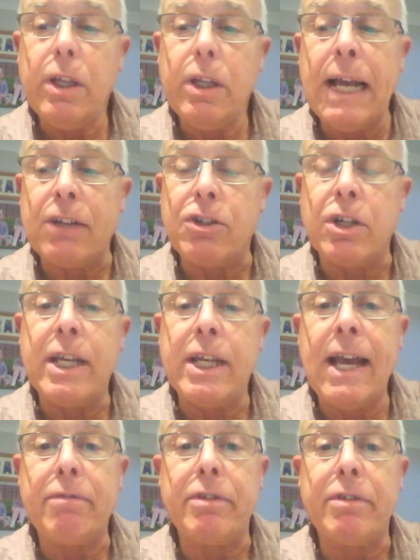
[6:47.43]
actually
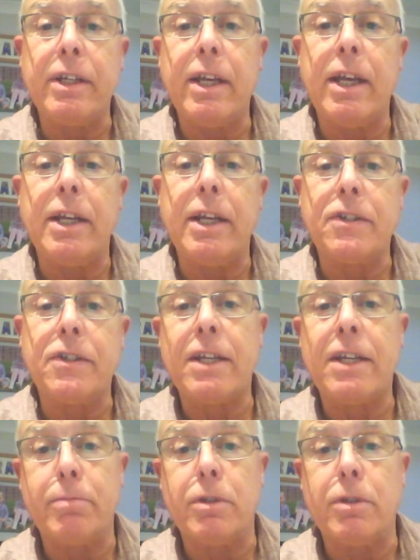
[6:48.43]
having any
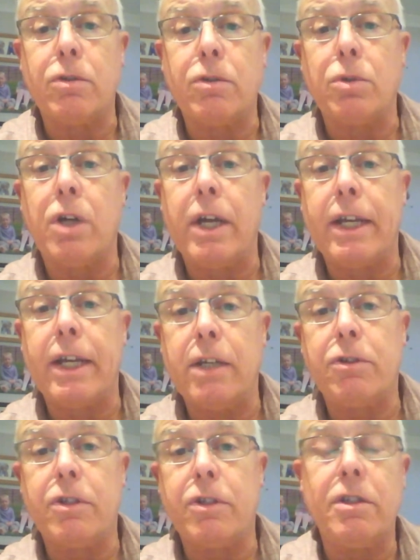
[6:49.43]
assessments or
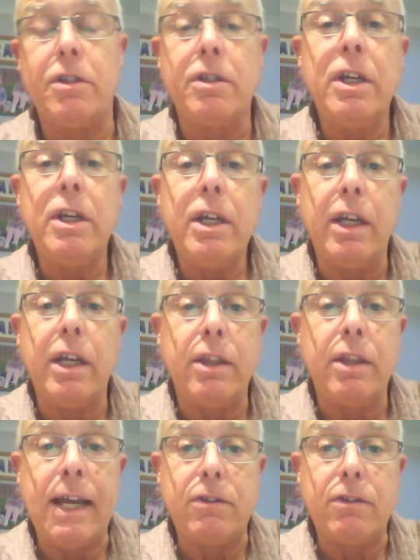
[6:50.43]
diagnoses in
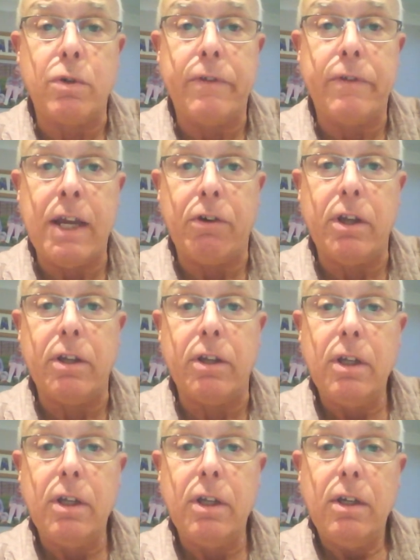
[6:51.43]
that sort of area.
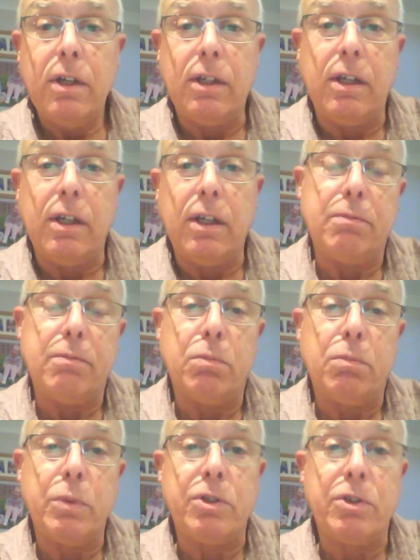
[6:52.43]

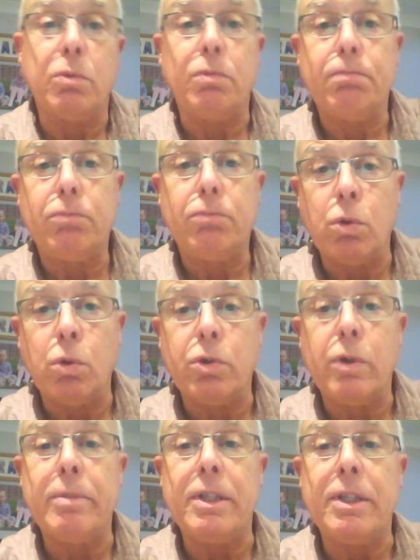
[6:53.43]
We still talked to
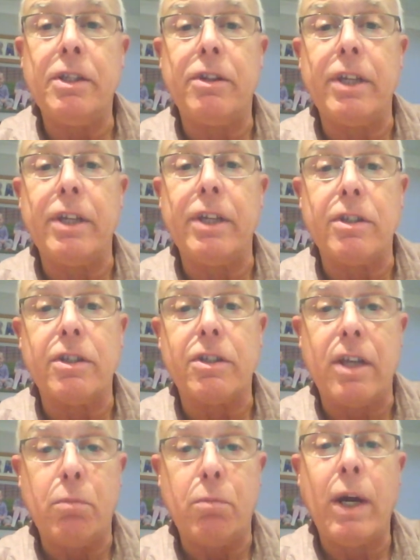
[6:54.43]
him and did things in the
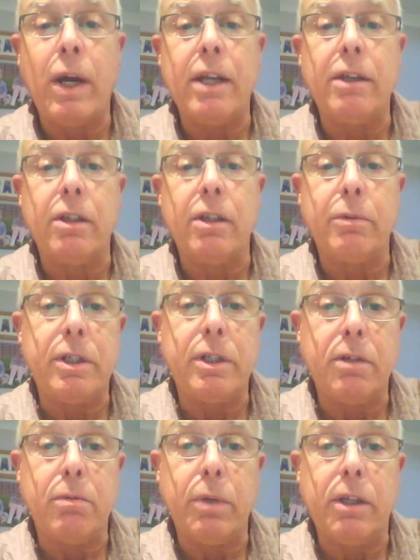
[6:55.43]
same way that we
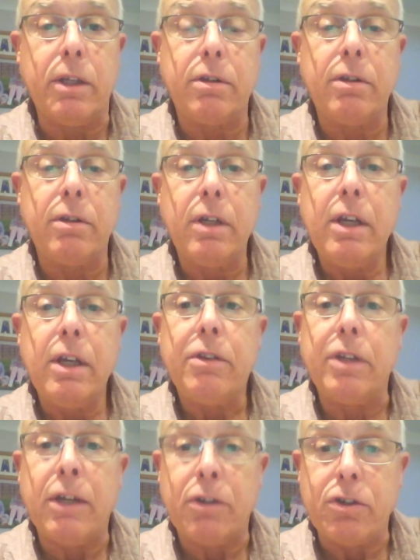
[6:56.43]
did with
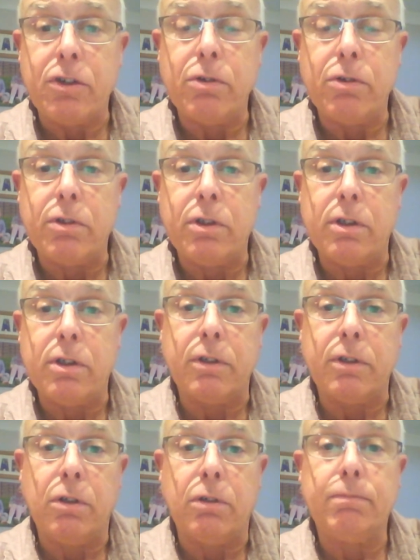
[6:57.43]
the other children that have
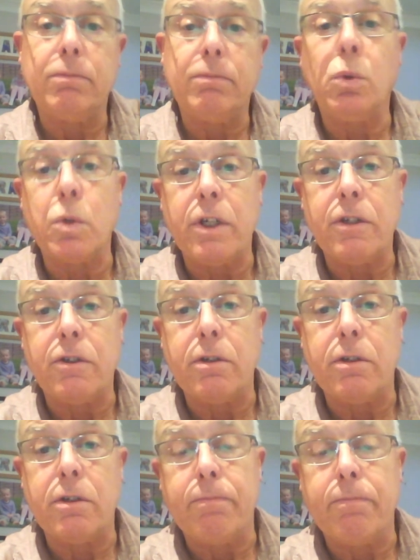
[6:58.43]
got
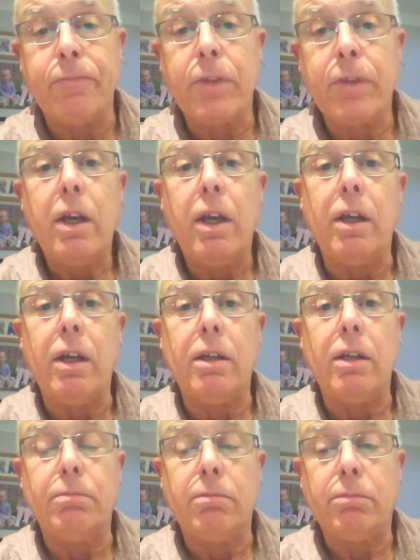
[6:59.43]
autism.
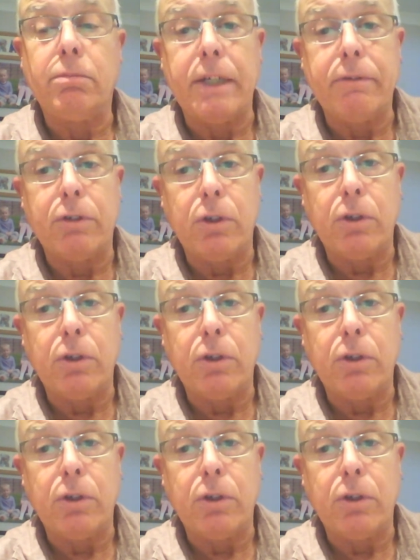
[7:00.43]
They've got